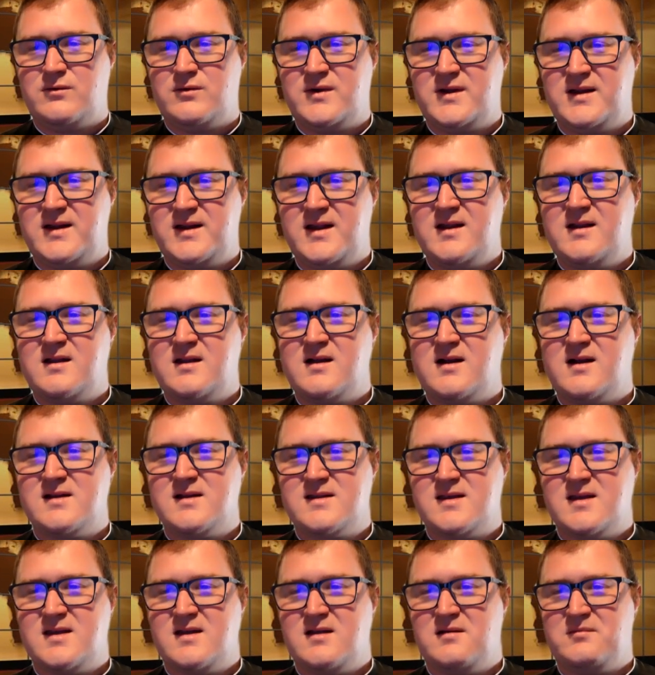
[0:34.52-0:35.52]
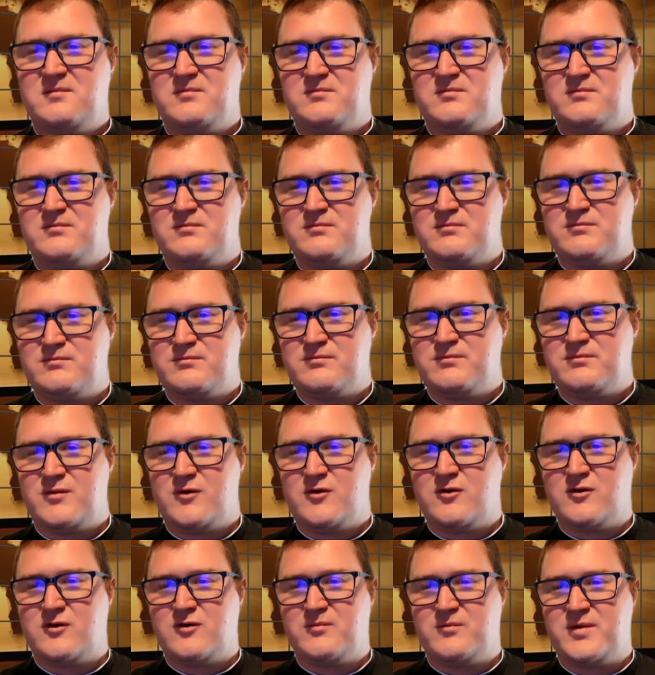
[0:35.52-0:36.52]
We need God's help
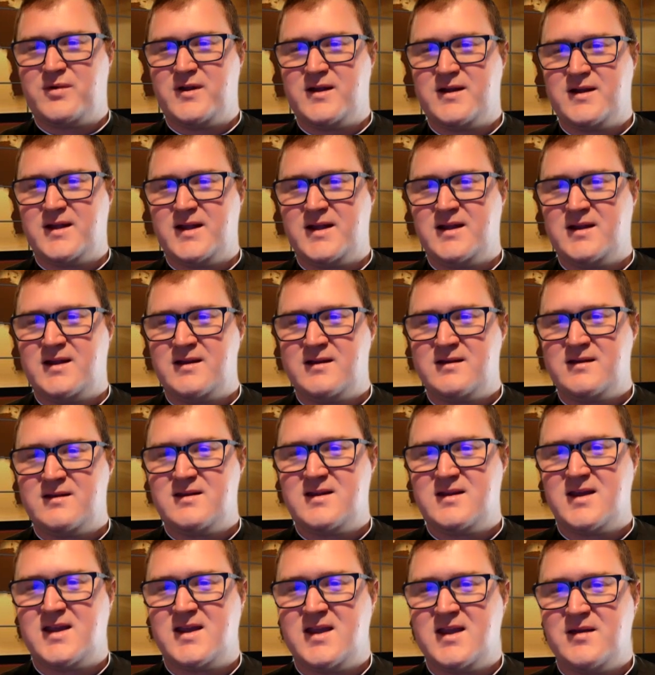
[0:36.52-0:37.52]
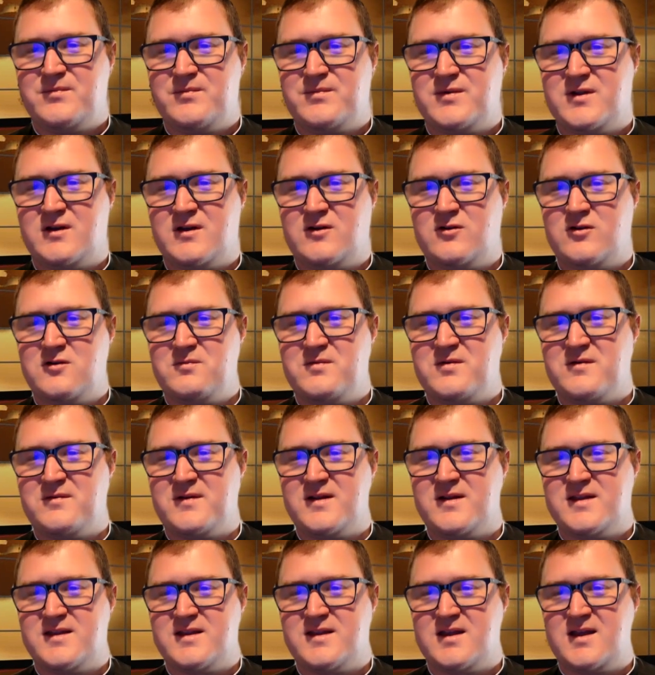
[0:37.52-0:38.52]
or pity to keep the group of
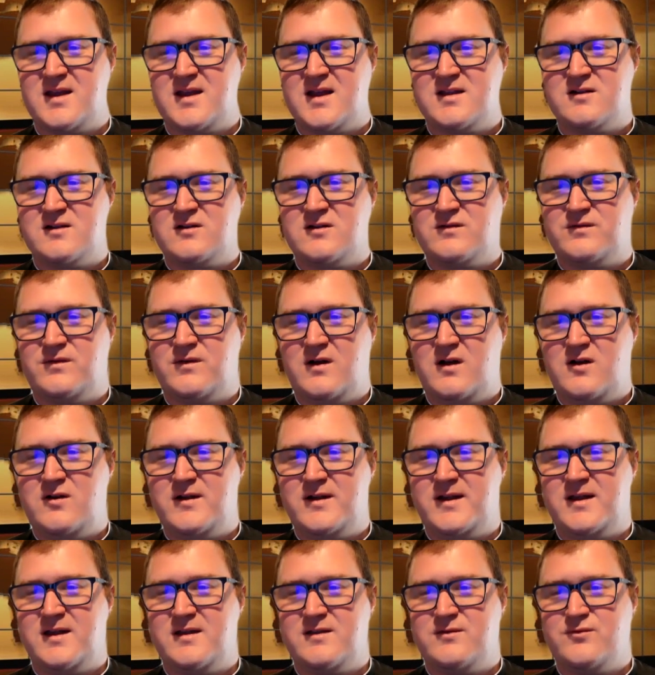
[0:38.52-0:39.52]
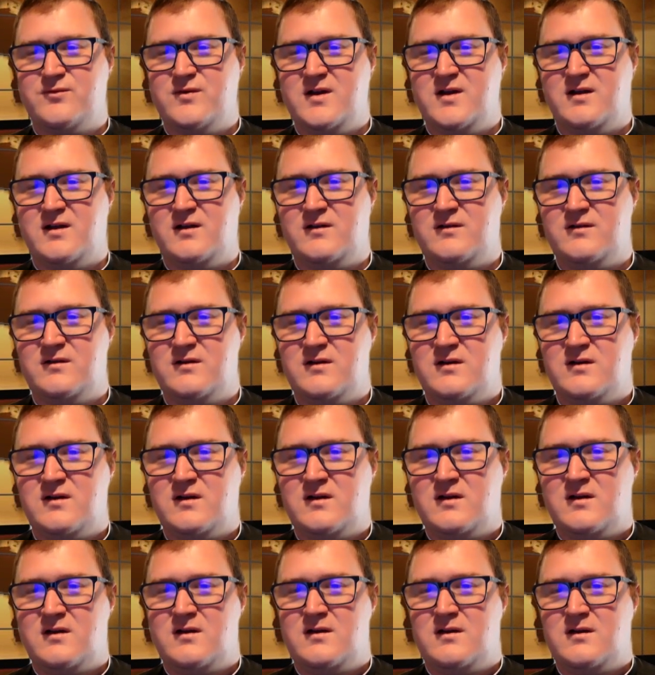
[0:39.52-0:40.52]
us together following his will.
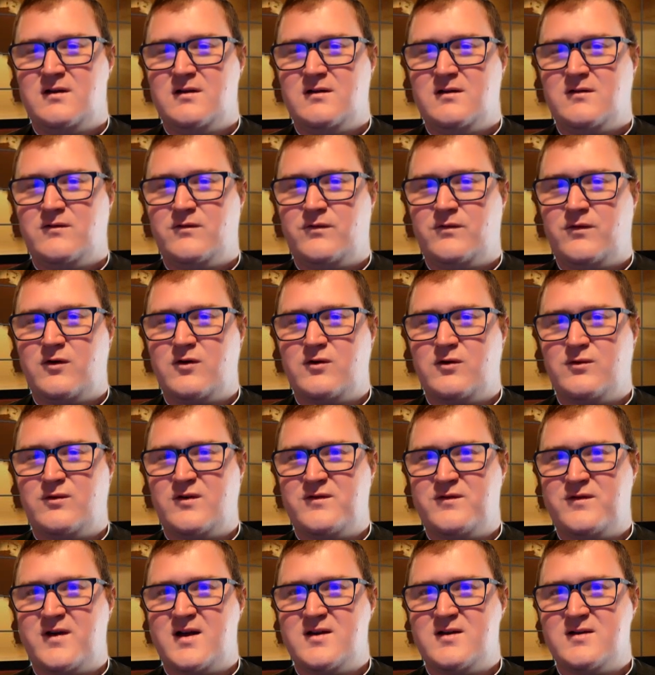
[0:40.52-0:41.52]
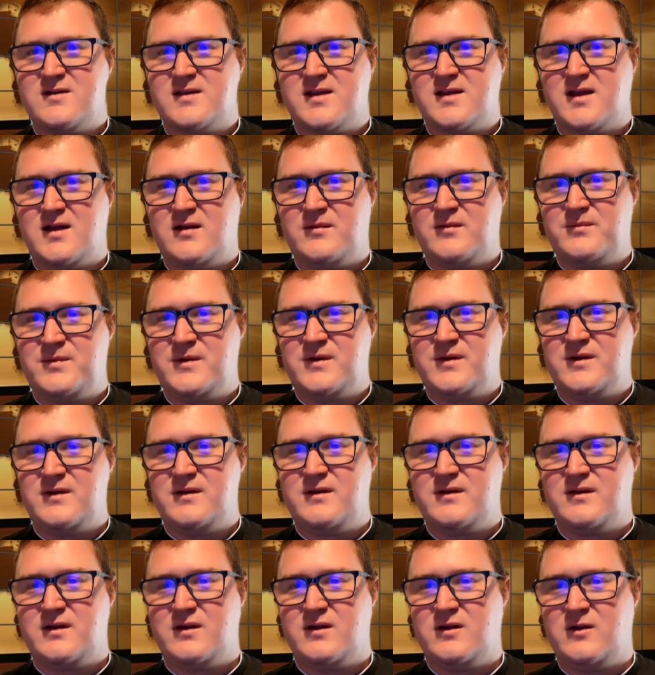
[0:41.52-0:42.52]
For without his help,
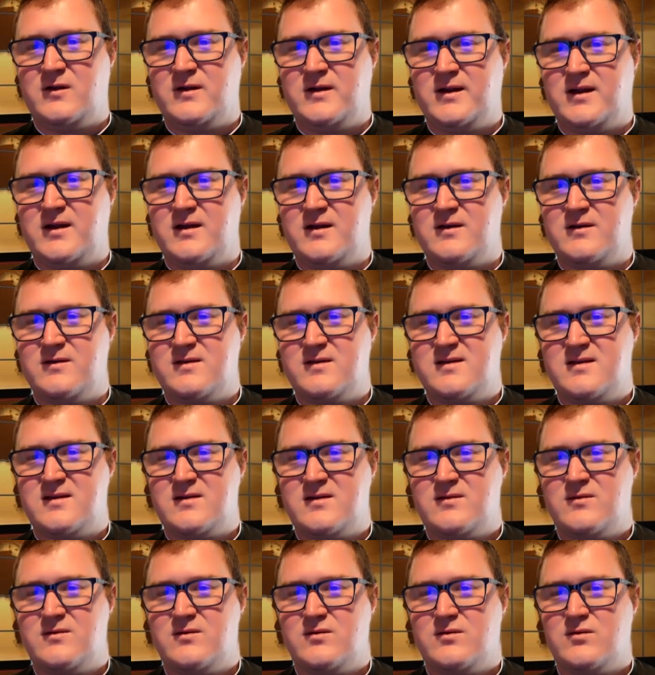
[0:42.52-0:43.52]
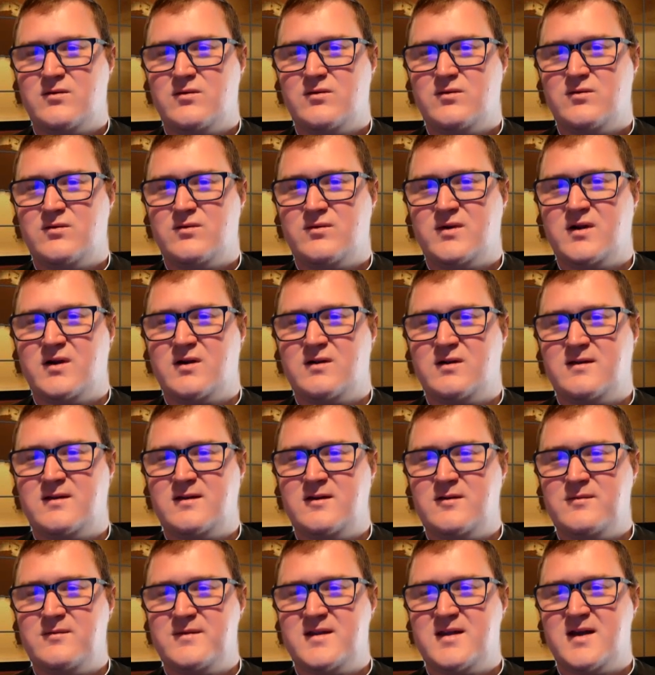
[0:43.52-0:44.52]
the Holy Ghost, we are
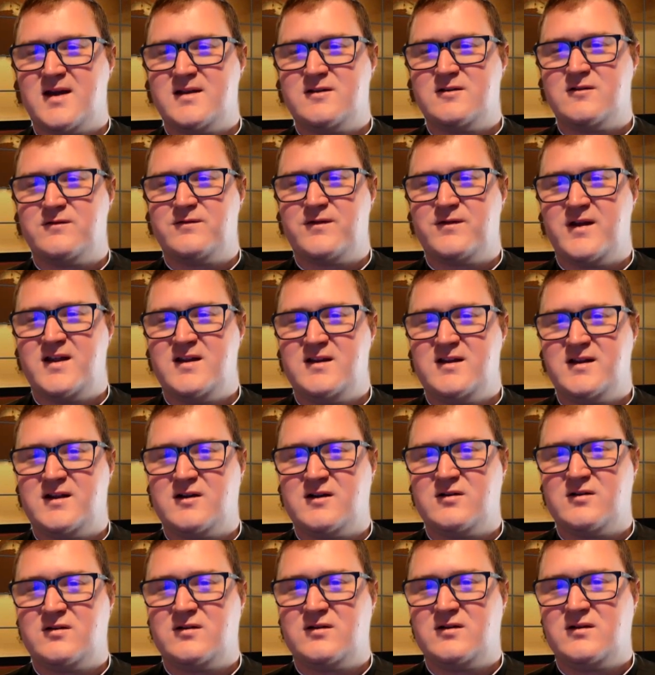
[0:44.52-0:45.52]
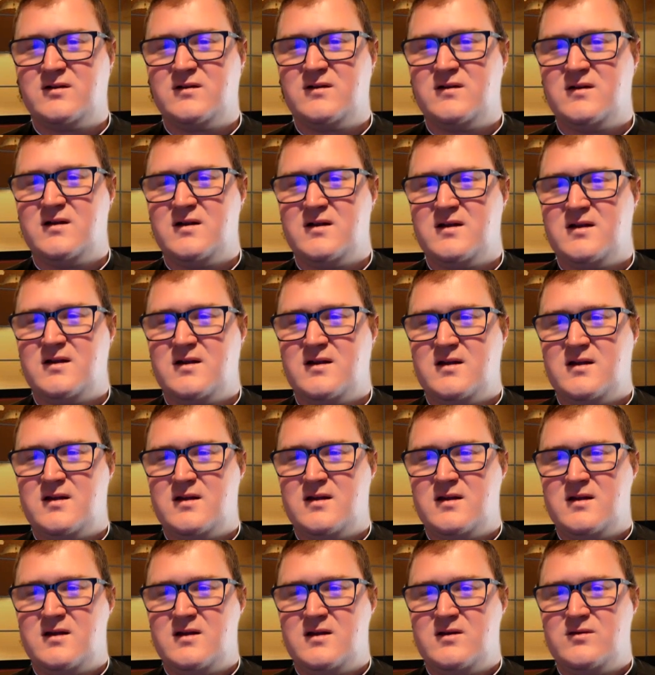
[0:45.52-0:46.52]
doomed to utter failure.
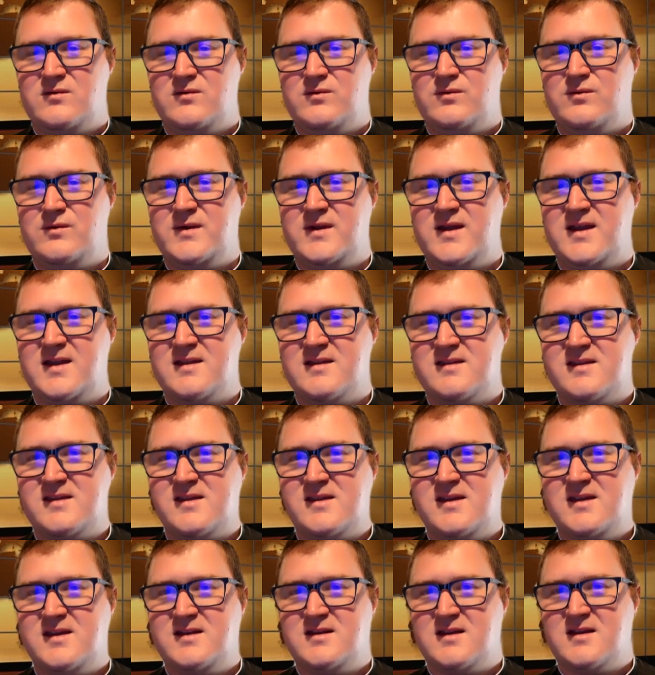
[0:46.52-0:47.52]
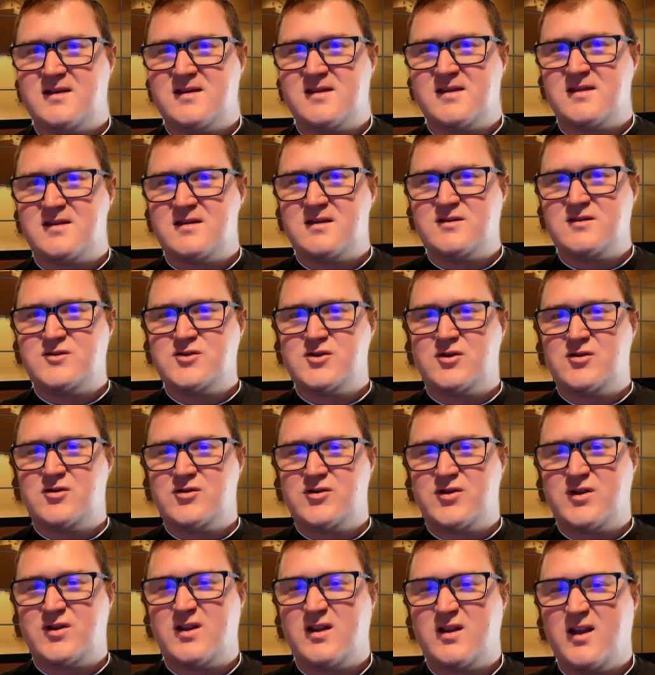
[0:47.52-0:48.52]
We can see this in the
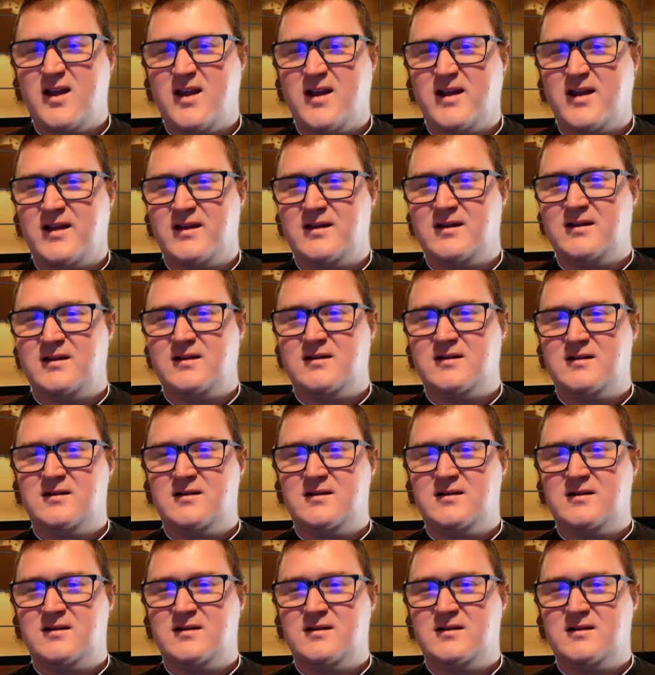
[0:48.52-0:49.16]
church today.